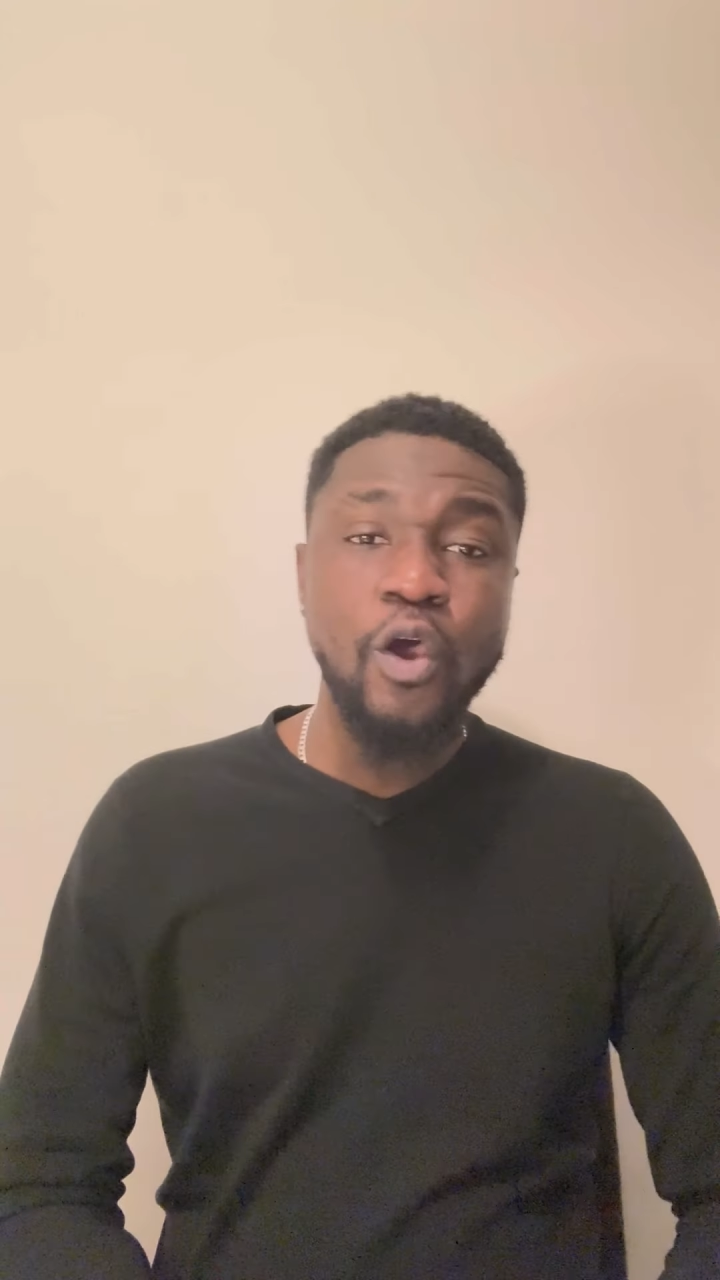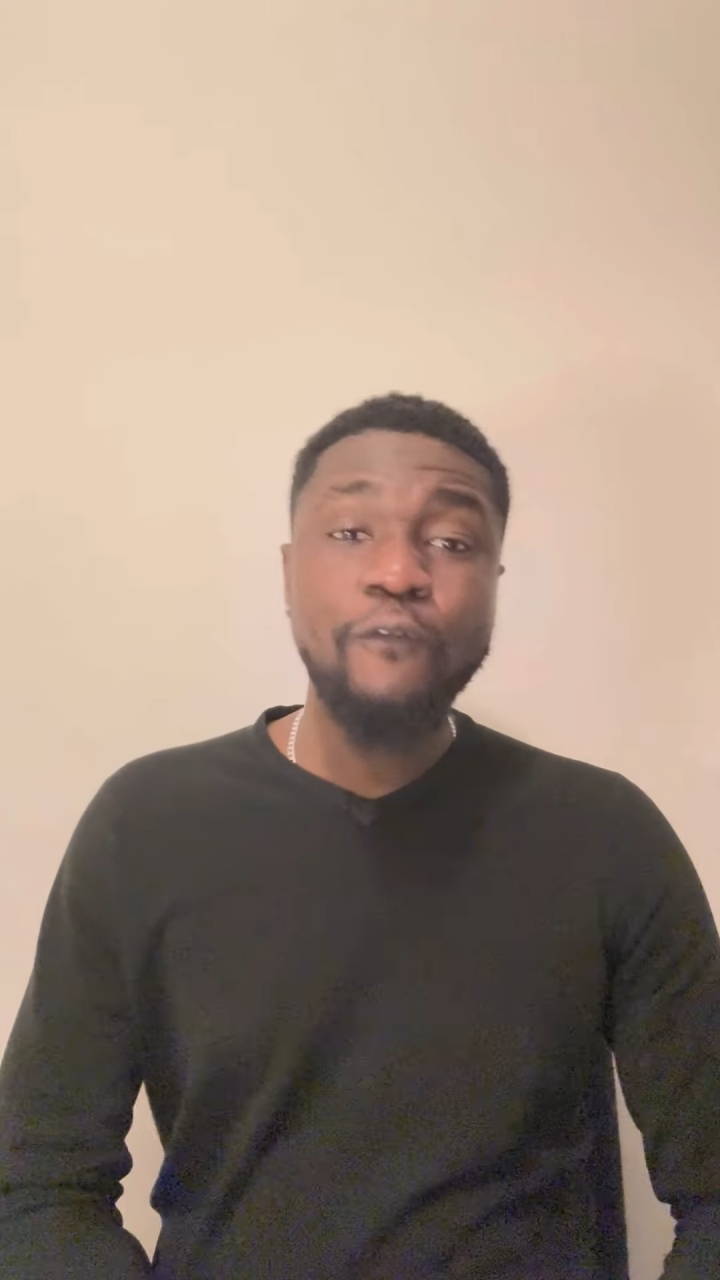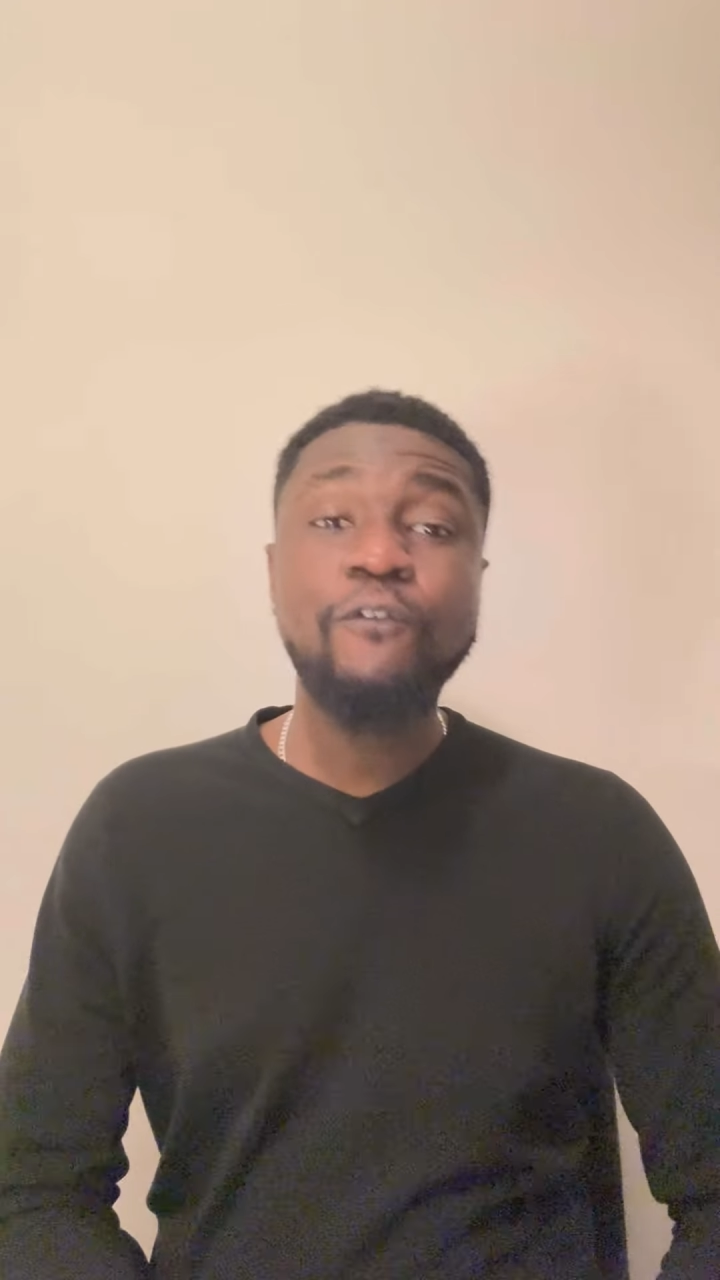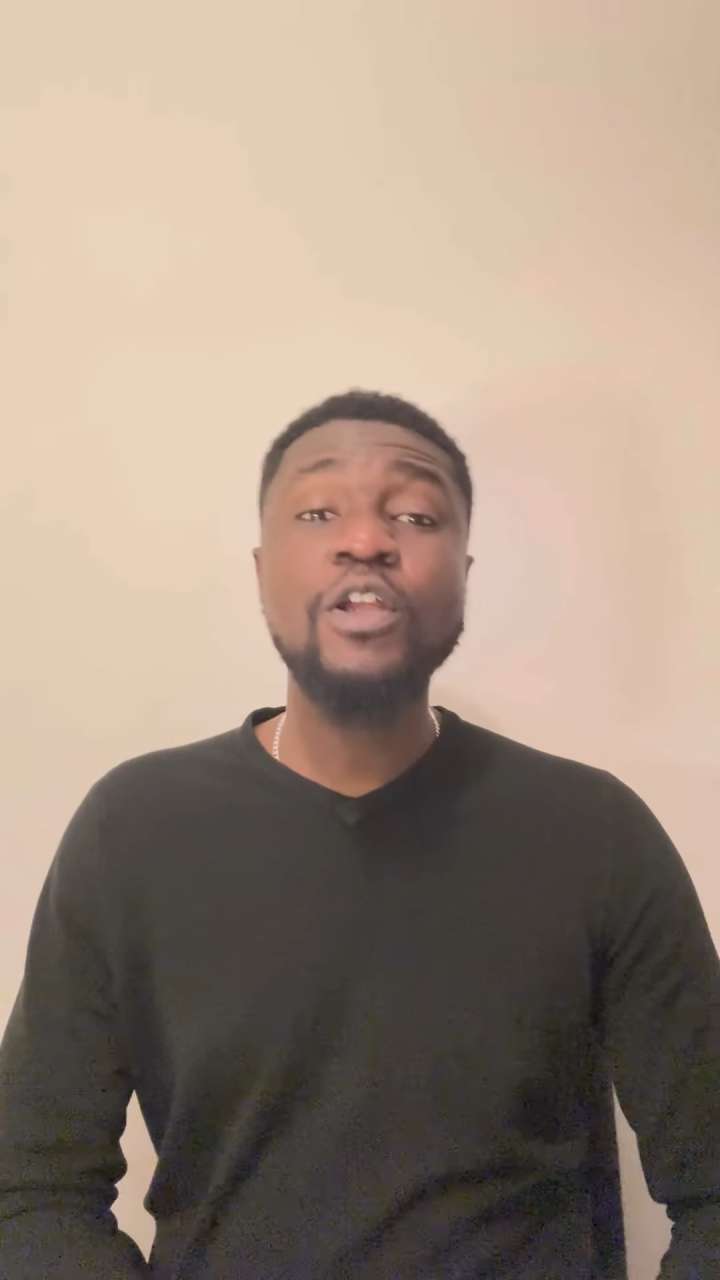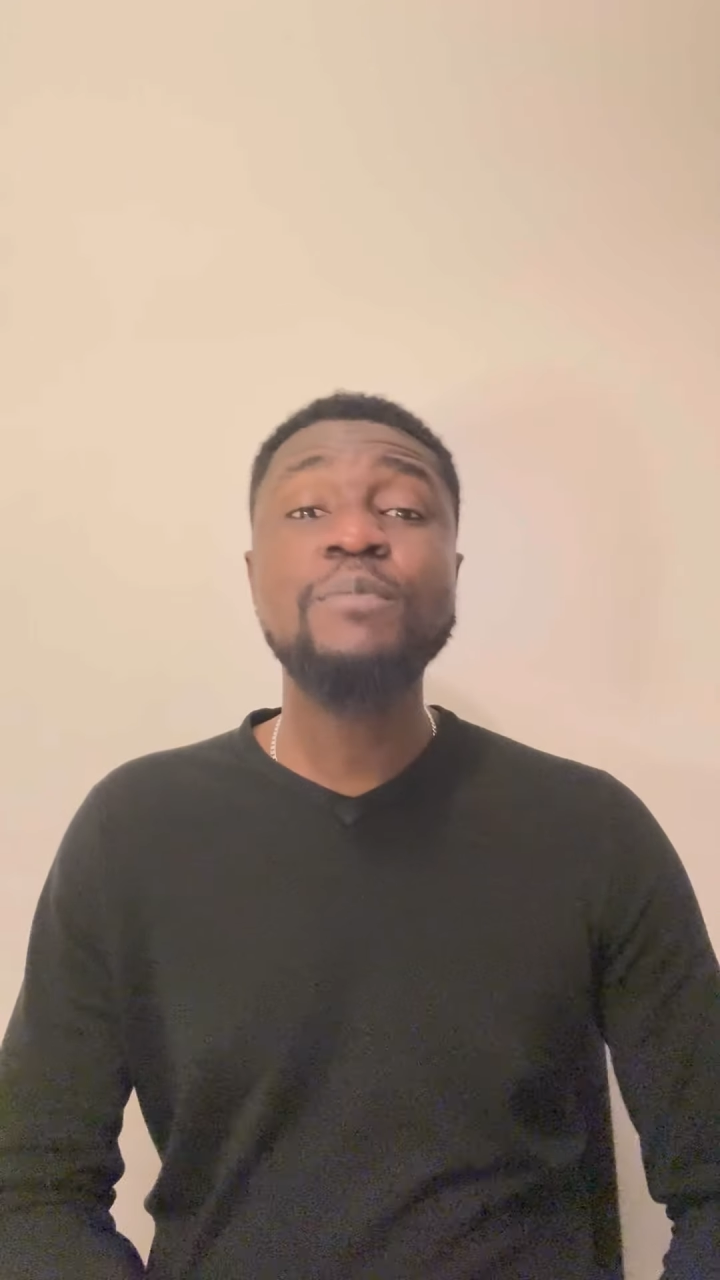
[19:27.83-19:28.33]

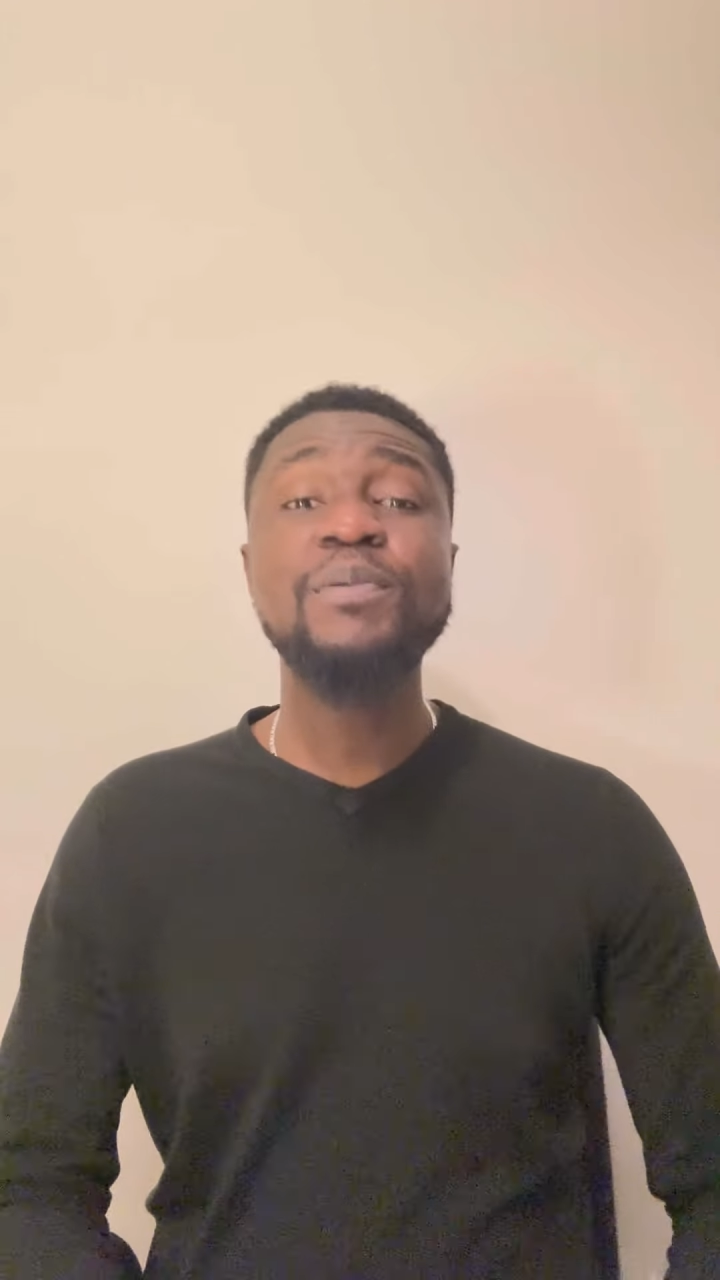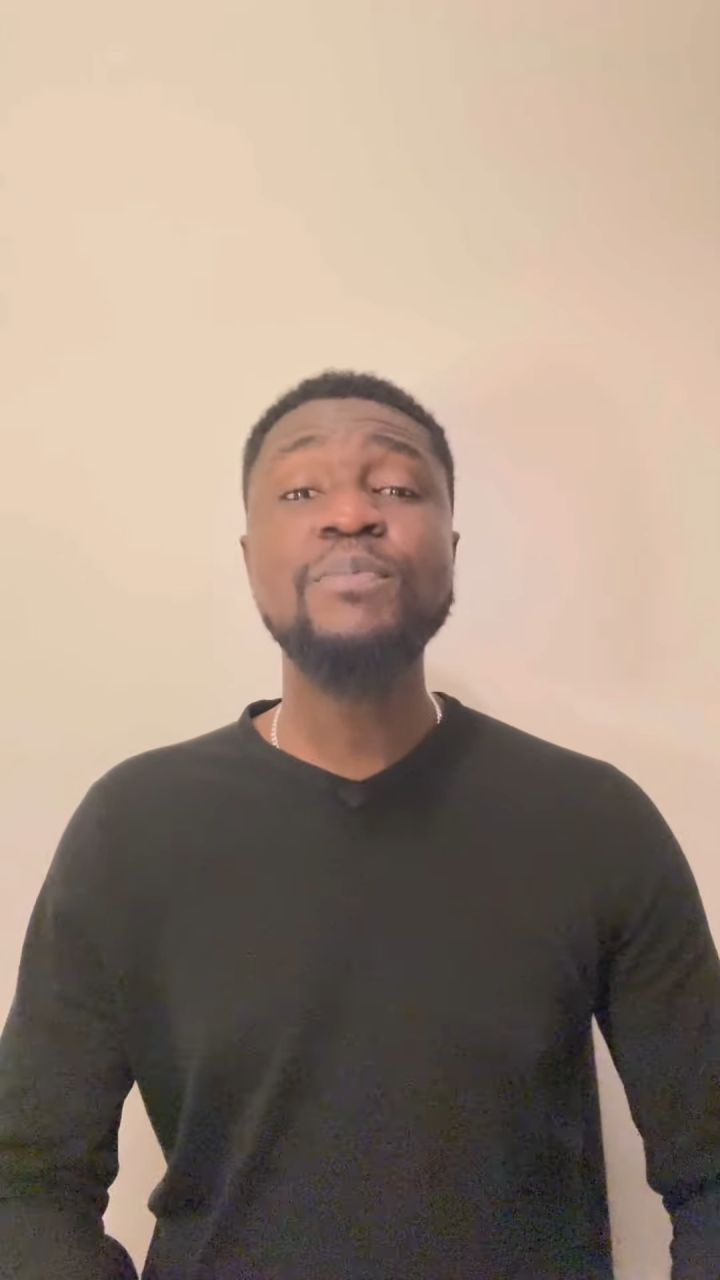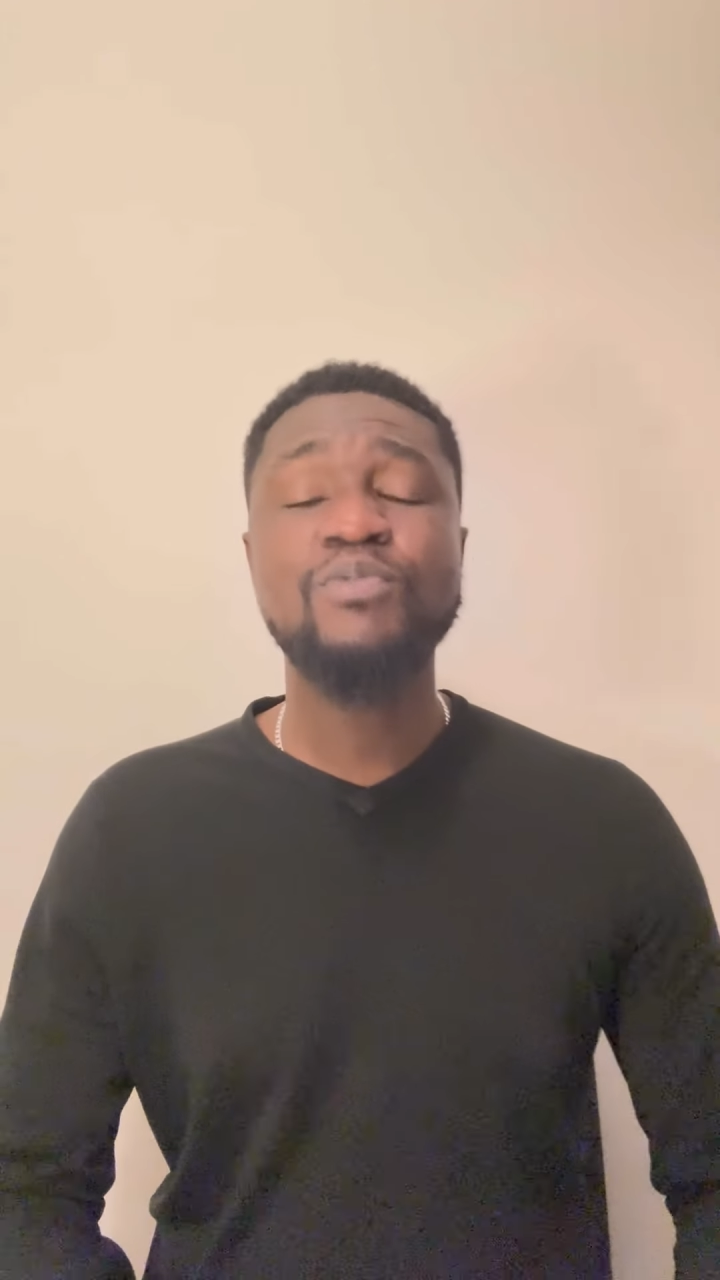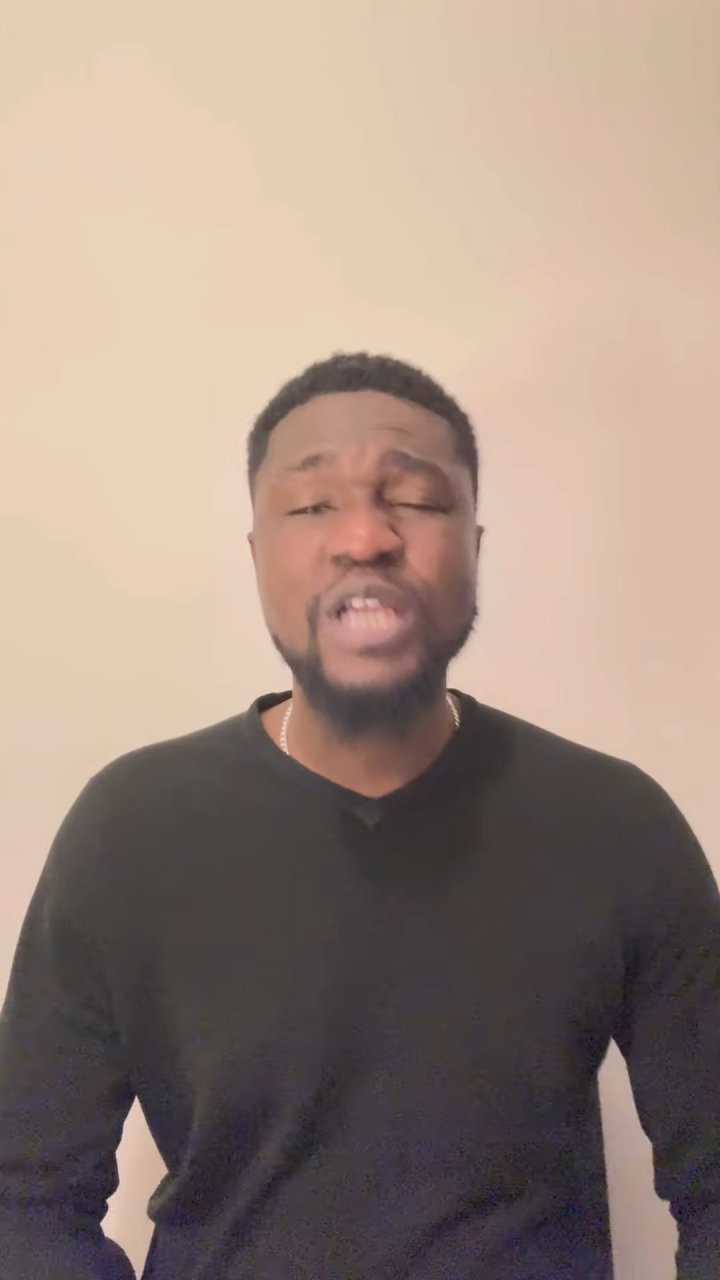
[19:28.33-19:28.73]
For the people